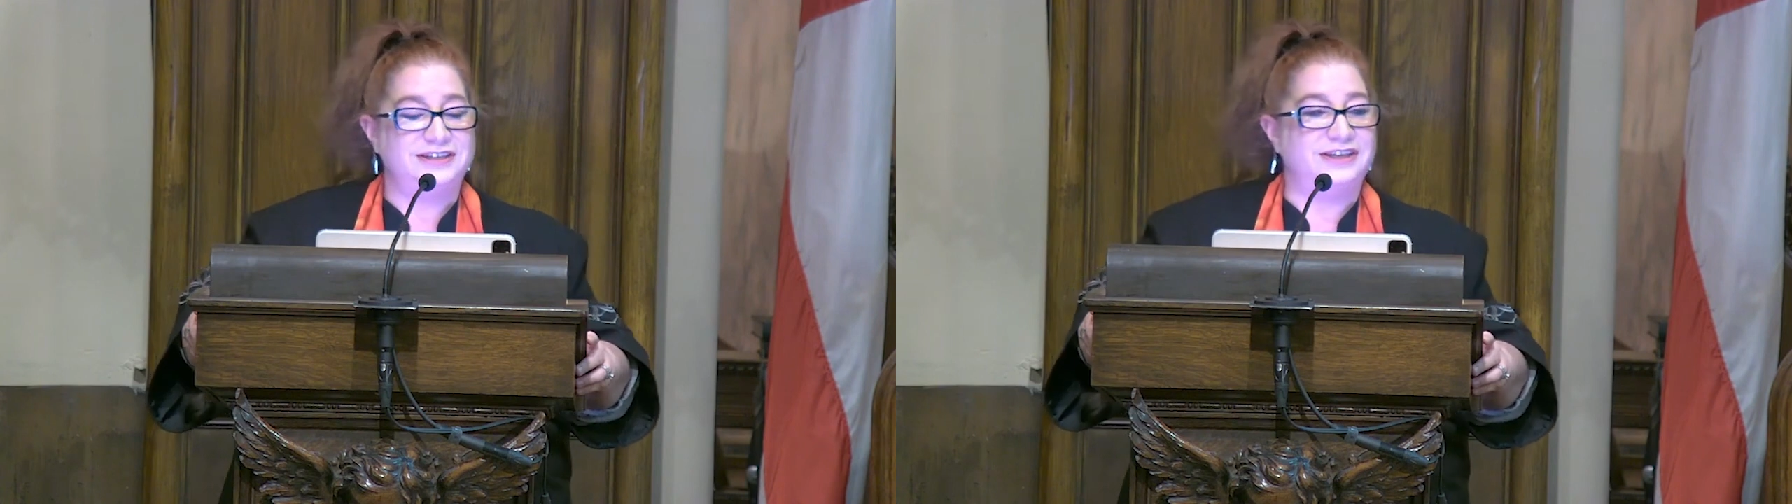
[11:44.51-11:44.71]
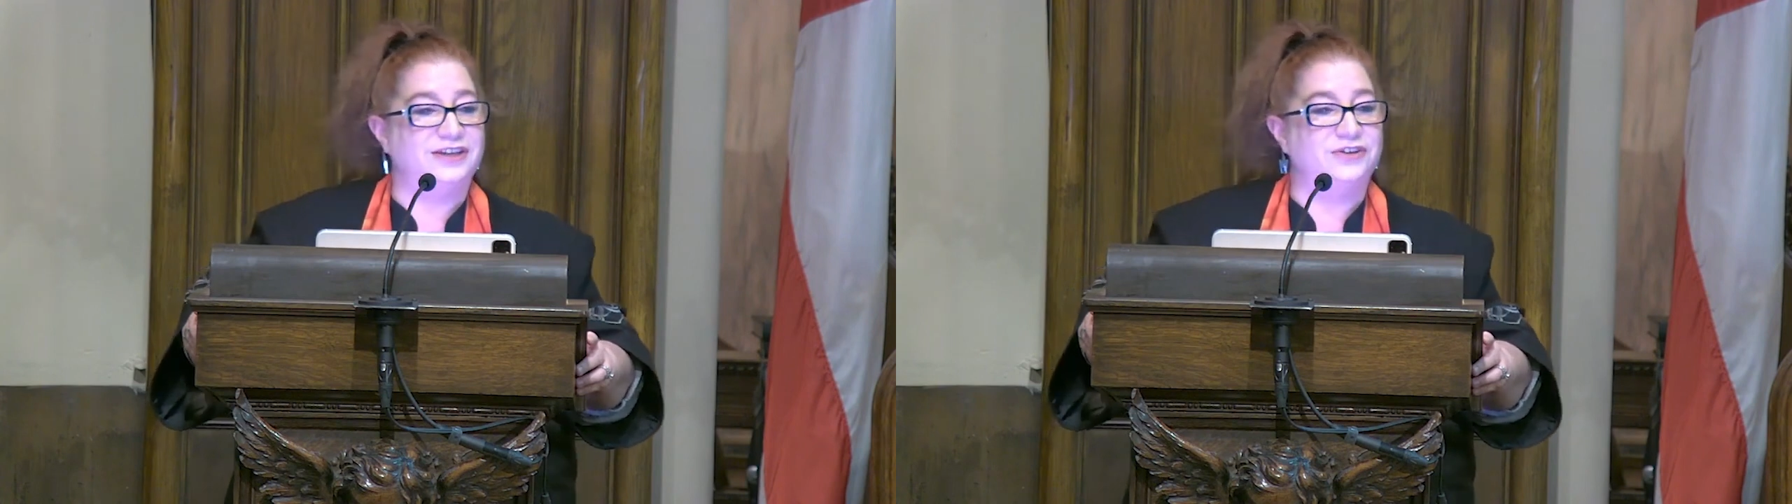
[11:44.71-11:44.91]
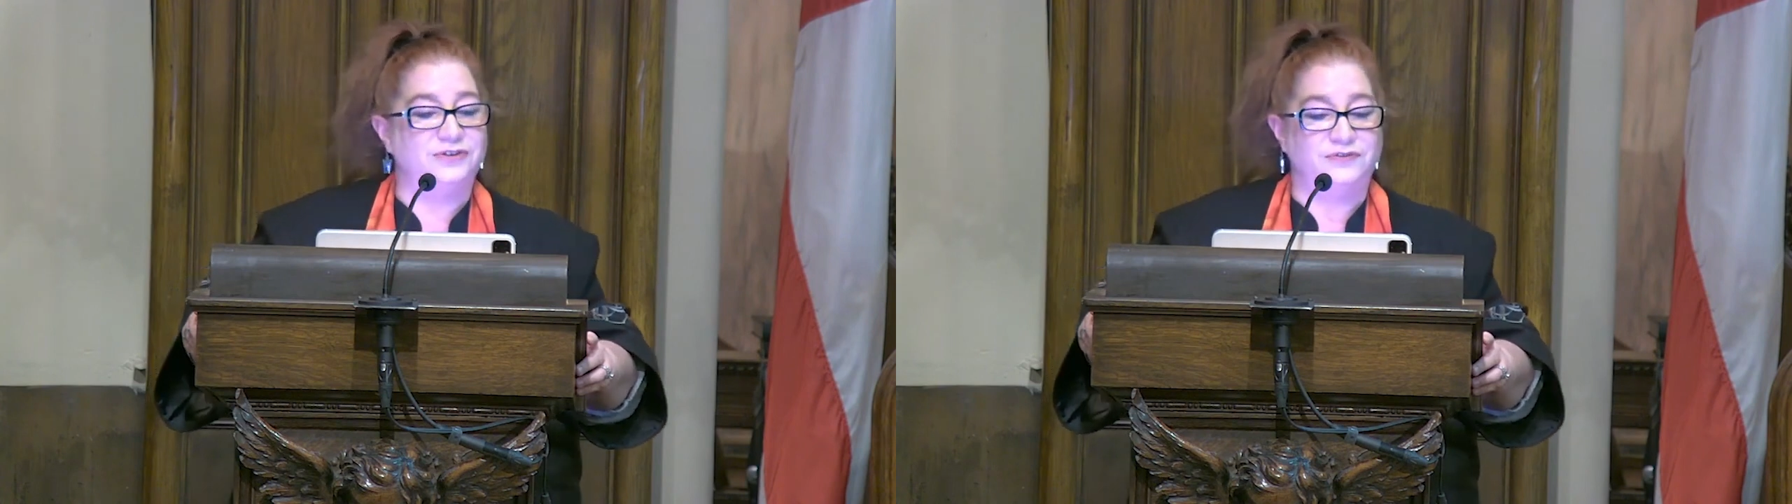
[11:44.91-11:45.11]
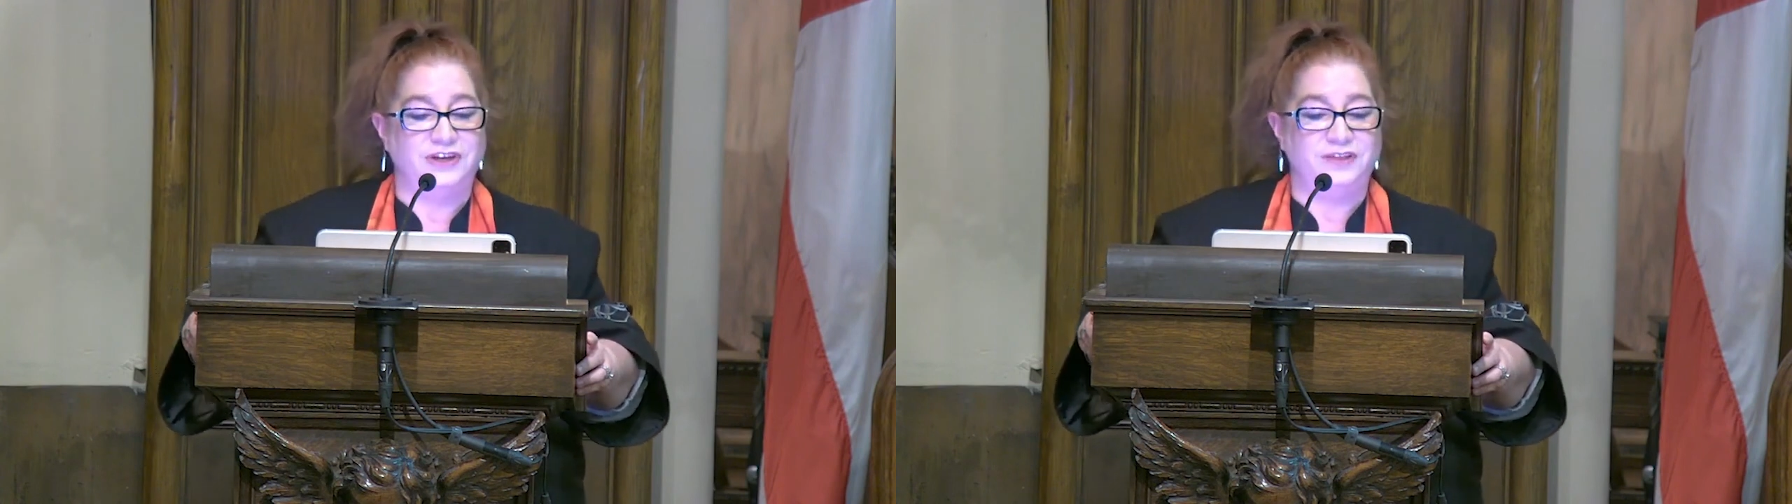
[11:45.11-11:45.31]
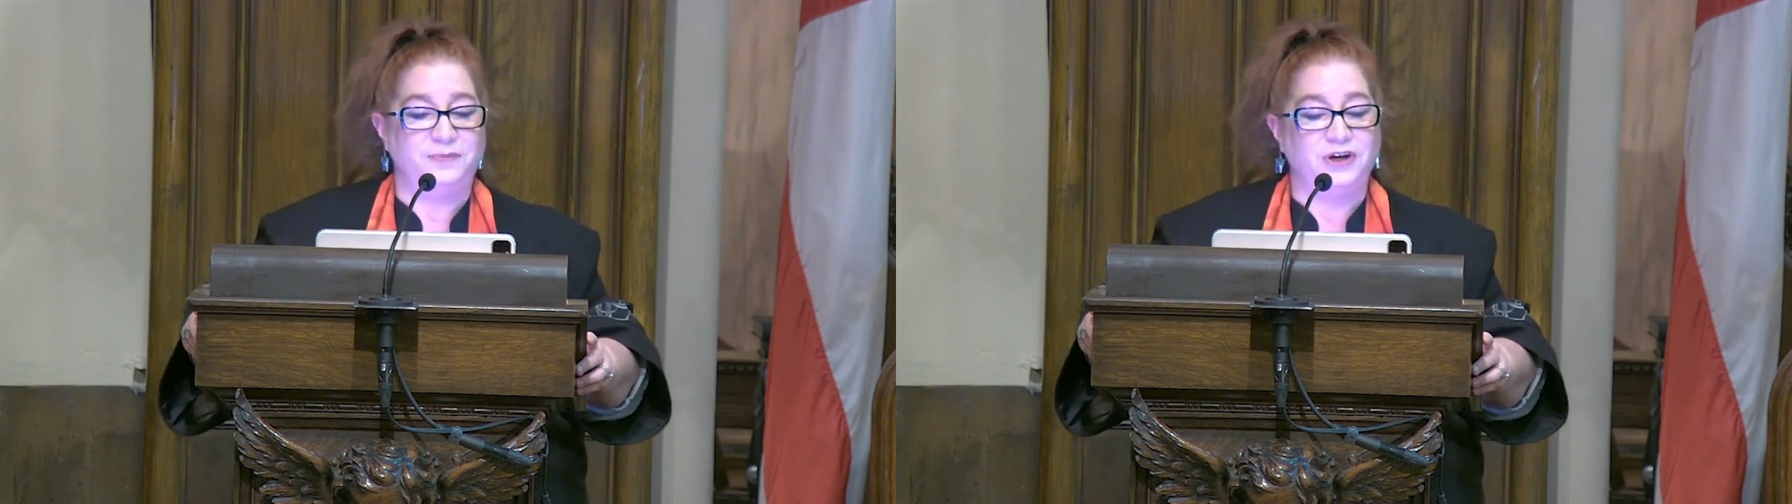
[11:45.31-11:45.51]
an
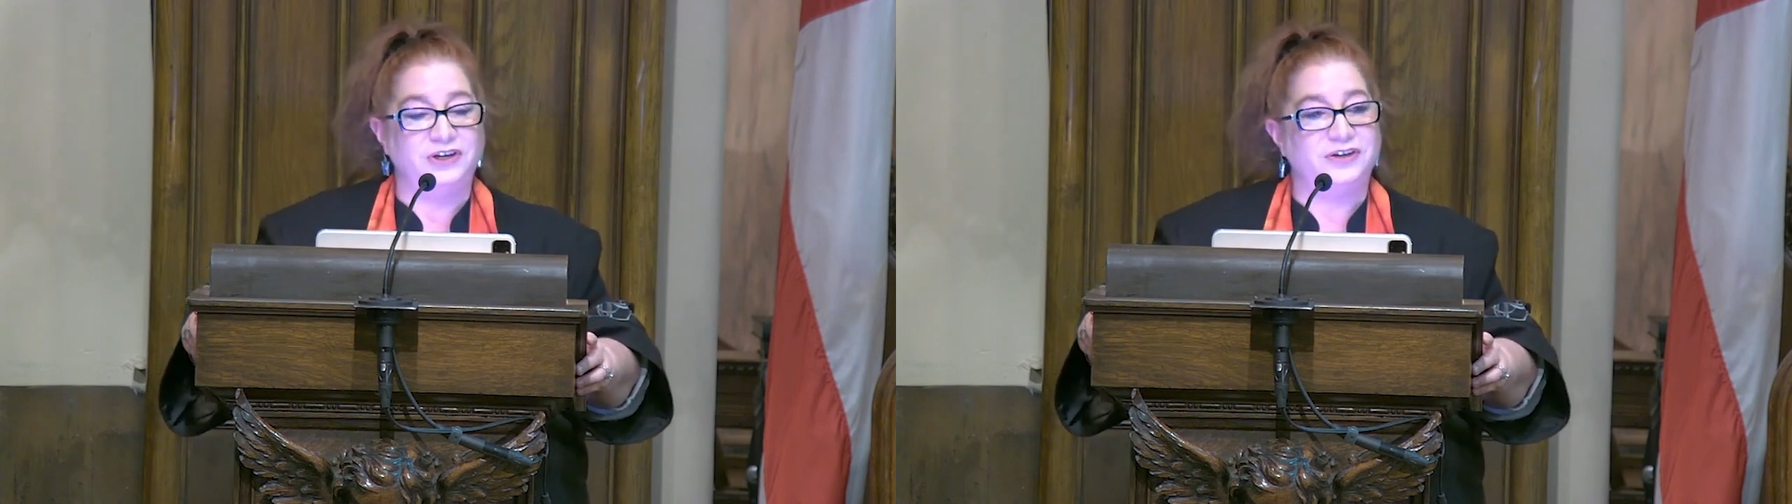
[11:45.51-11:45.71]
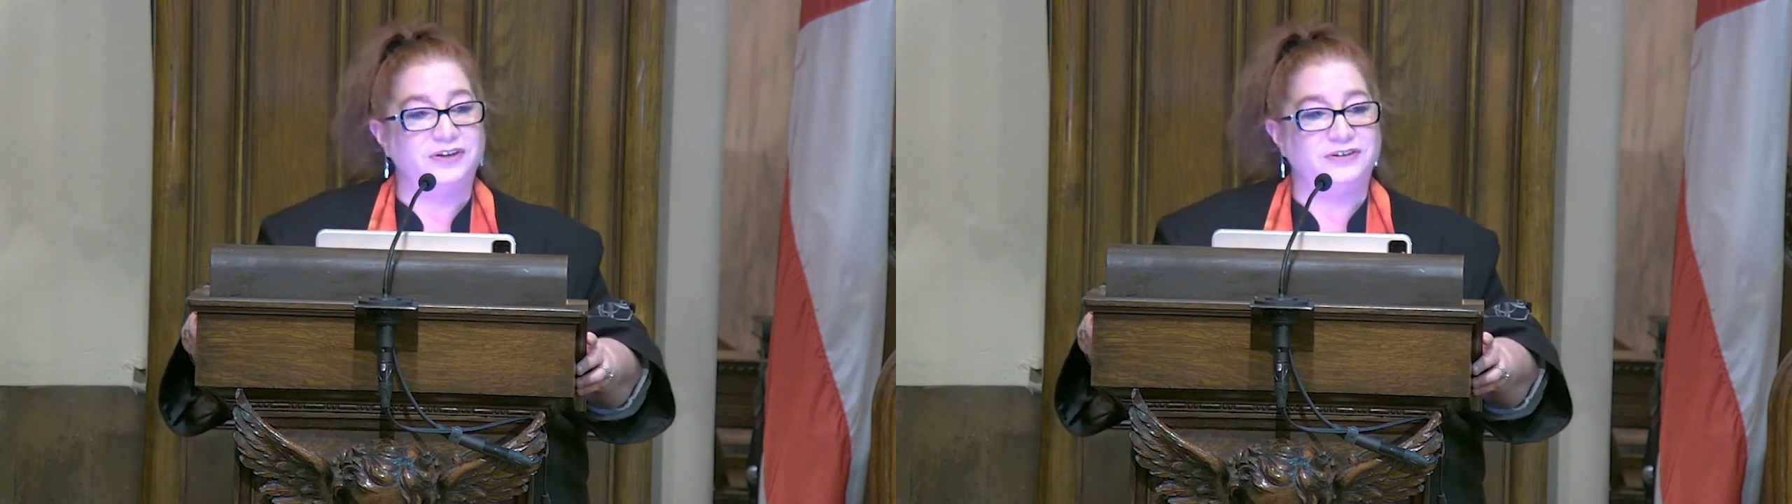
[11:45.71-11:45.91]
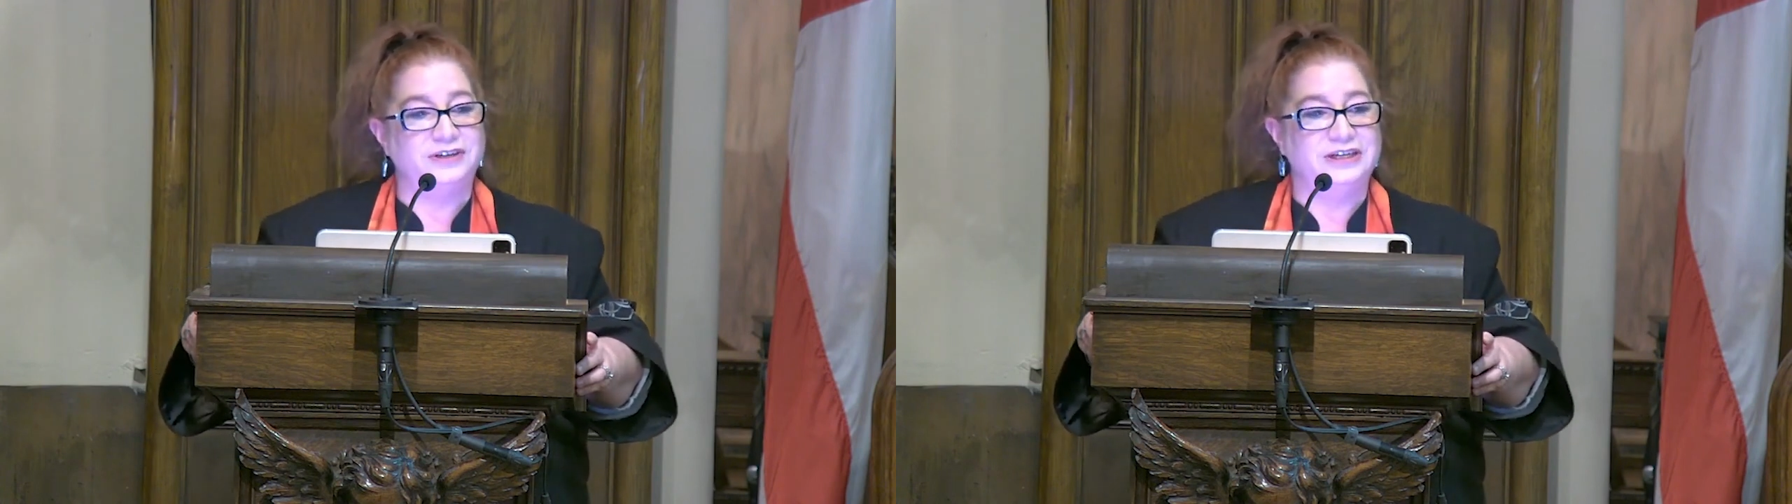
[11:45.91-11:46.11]
interfaith partner,